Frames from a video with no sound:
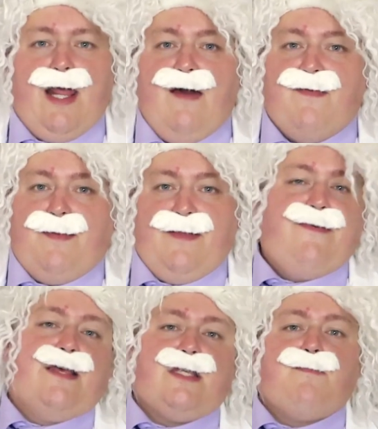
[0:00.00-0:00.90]
to have it be the
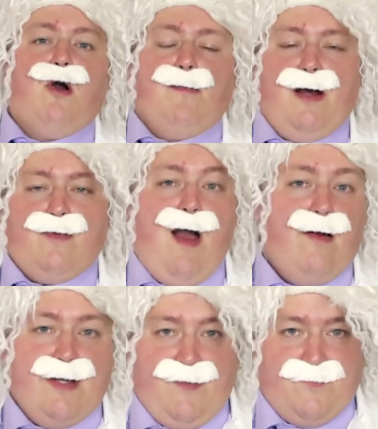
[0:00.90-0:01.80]
fastest Pokemon
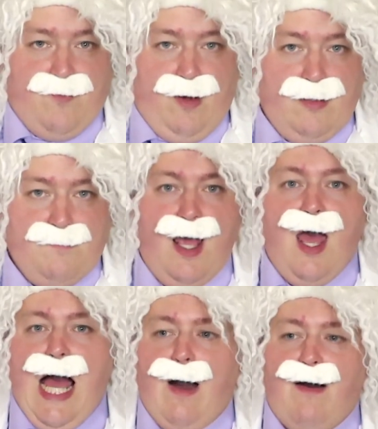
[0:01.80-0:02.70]
around after all.
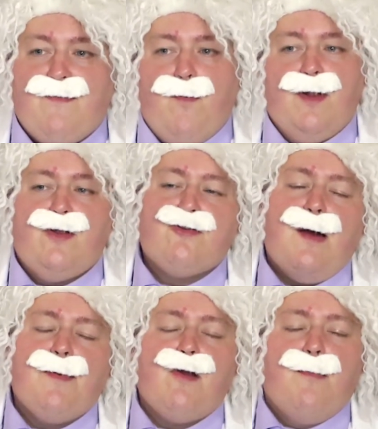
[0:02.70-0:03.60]
However, when you're
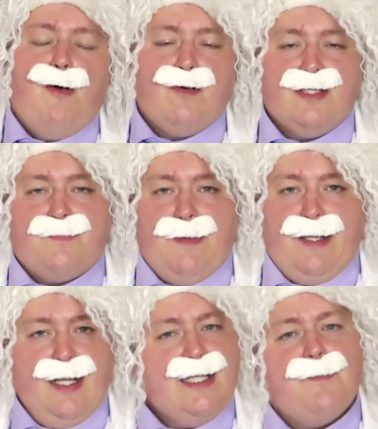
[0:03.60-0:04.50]
dropping your opponent's
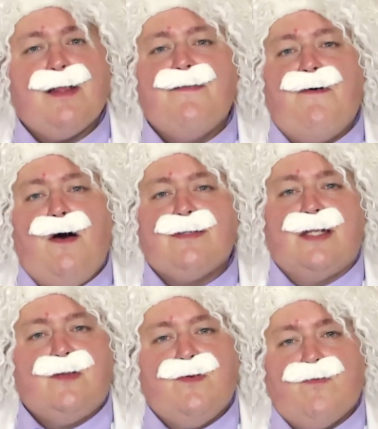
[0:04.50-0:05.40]
speed, it typically falls onto the